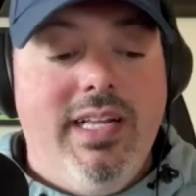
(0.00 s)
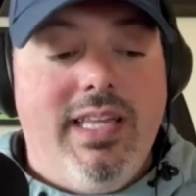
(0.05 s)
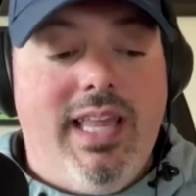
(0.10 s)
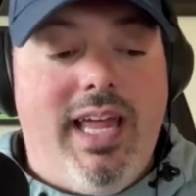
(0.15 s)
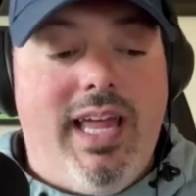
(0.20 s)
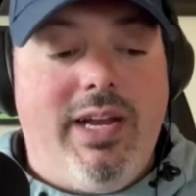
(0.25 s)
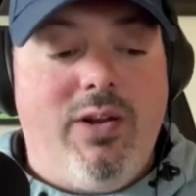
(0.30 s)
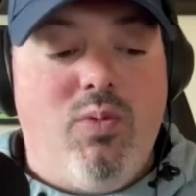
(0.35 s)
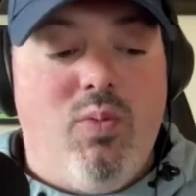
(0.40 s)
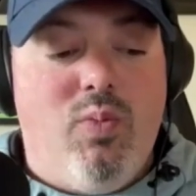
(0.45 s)

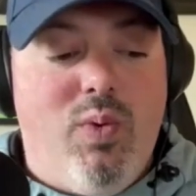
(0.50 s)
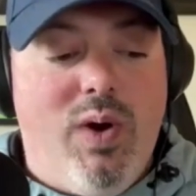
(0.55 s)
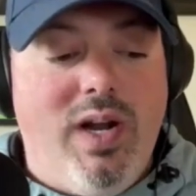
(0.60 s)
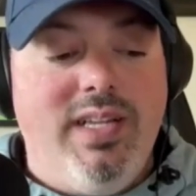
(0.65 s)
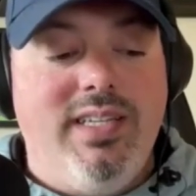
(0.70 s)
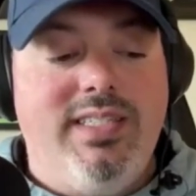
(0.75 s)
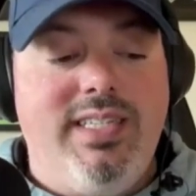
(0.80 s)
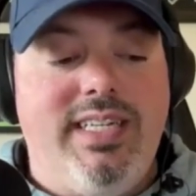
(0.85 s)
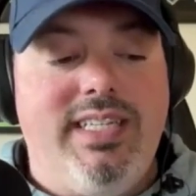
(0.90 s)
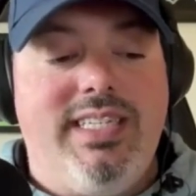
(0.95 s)
Like, what
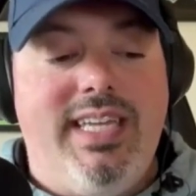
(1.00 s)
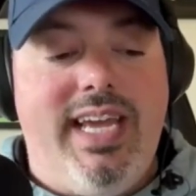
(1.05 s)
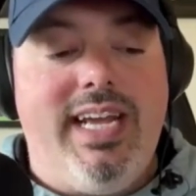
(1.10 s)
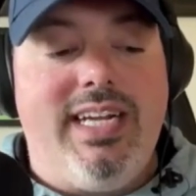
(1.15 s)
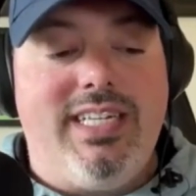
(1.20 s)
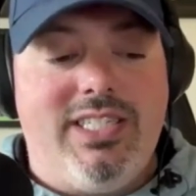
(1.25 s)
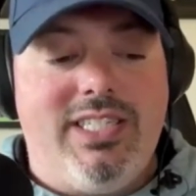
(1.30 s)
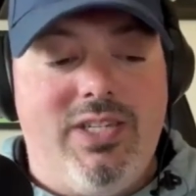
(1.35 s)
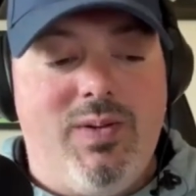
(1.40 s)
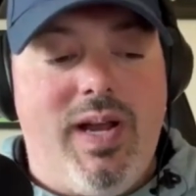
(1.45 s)
does it
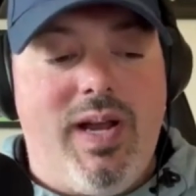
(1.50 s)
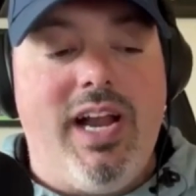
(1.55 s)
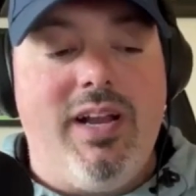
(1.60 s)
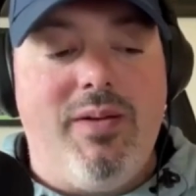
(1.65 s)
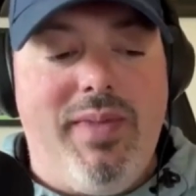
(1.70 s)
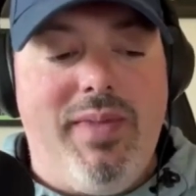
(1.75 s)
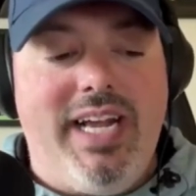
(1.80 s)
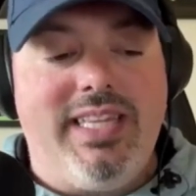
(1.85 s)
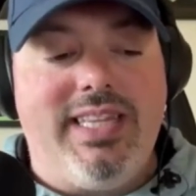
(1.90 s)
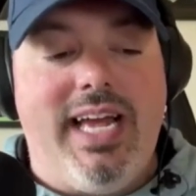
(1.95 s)
take to kind
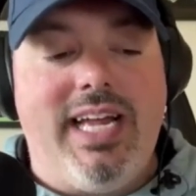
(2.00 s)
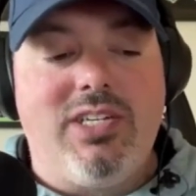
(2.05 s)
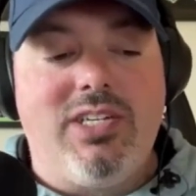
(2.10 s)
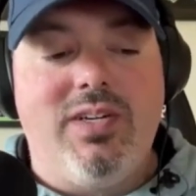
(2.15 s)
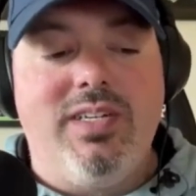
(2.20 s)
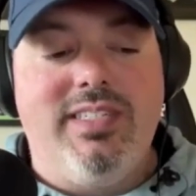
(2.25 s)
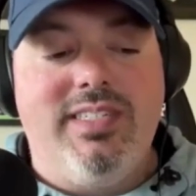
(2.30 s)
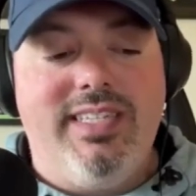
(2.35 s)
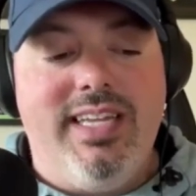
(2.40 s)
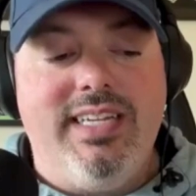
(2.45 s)
of make that
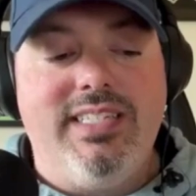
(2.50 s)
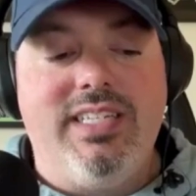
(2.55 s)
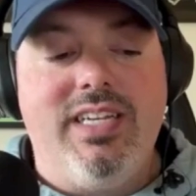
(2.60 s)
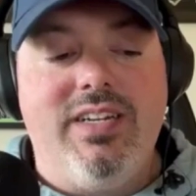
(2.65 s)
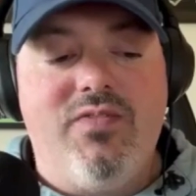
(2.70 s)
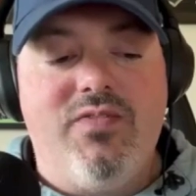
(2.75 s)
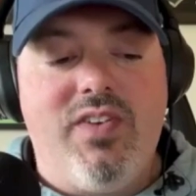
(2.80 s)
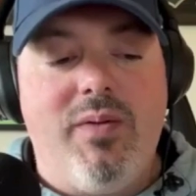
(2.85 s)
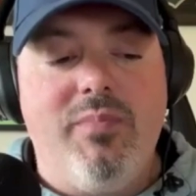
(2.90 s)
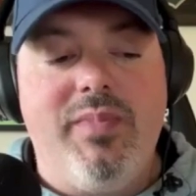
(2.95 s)

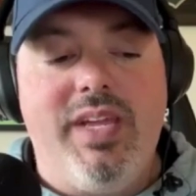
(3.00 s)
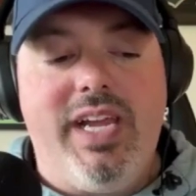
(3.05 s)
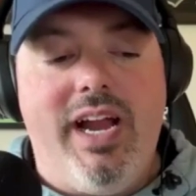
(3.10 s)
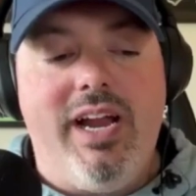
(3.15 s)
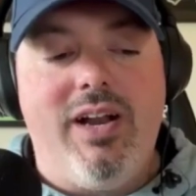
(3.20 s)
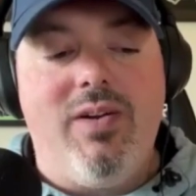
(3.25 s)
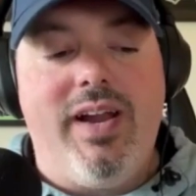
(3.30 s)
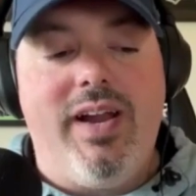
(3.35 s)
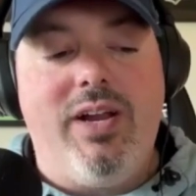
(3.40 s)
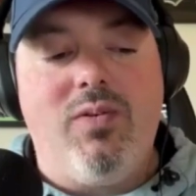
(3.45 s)
transition from the
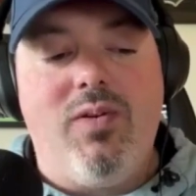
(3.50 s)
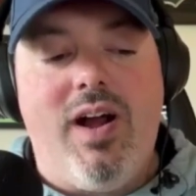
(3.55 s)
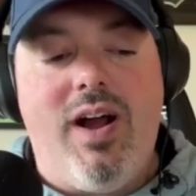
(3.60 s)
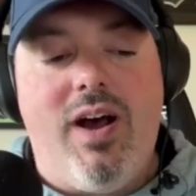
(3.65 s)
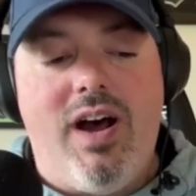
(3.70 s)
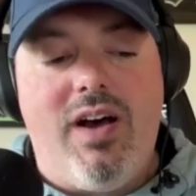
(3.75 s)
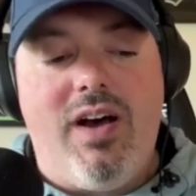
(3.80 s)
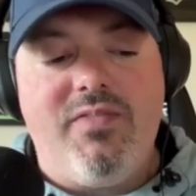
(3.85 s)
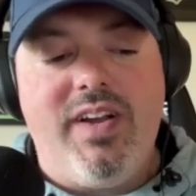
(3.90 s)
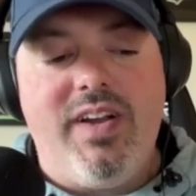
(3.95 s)
air raid
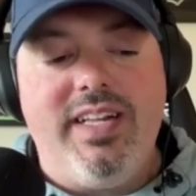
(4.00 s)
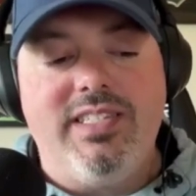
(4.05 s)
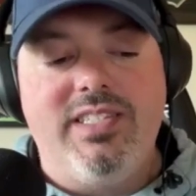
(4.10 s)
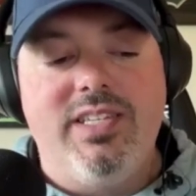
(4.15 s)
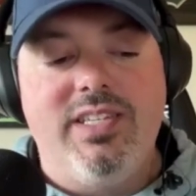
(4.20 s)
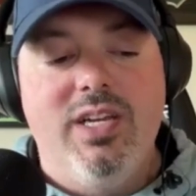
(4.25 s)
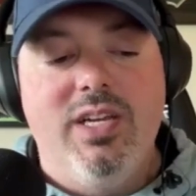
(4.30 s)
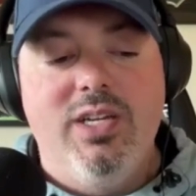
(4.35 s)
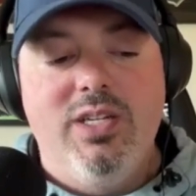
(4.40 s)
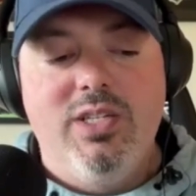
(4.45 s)

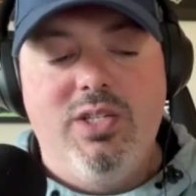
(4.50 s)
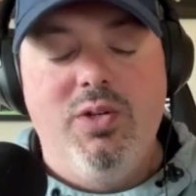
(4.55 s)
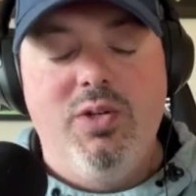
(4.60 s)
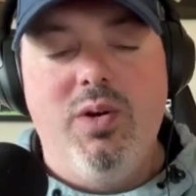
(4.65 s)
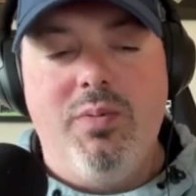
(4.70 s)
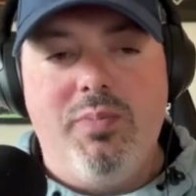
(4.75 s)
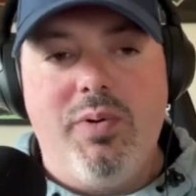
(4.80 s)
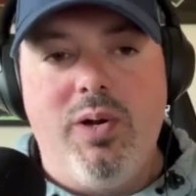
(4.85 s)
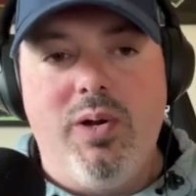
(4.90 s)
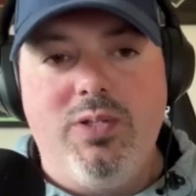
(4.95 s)
offense to
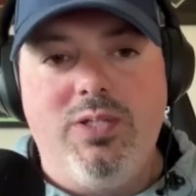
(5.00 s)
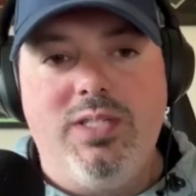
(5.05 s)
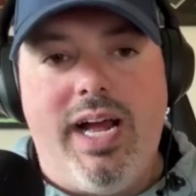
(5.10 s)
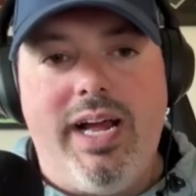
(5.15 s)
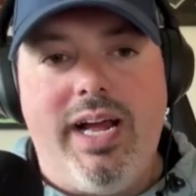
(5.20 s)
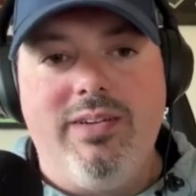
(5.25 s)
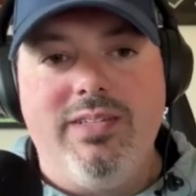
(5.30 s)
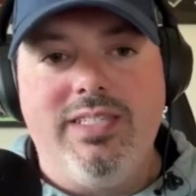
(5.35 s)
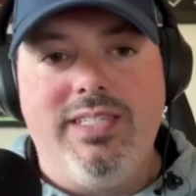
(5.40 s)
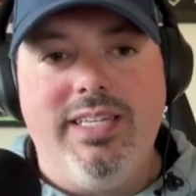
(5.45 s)
a pro
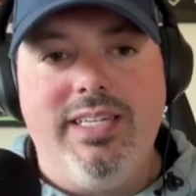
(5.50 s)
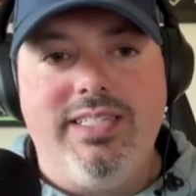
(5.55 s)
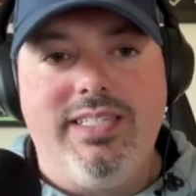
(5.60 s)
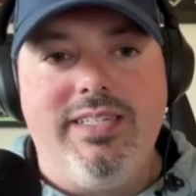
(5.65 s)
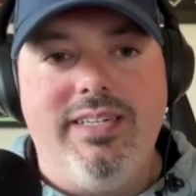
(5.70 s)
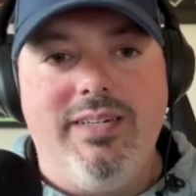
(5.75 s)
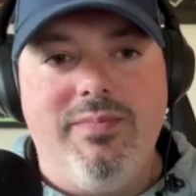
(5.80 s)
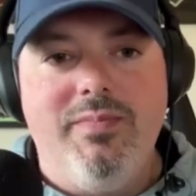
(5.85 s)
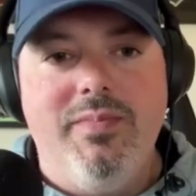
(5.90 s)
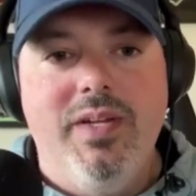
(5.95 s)
style
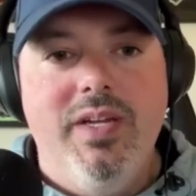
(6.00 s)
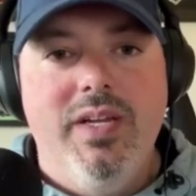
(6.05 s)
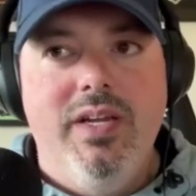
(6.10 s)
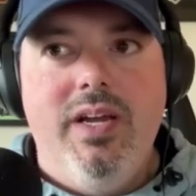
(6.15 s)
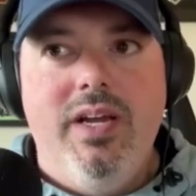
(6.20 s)
system?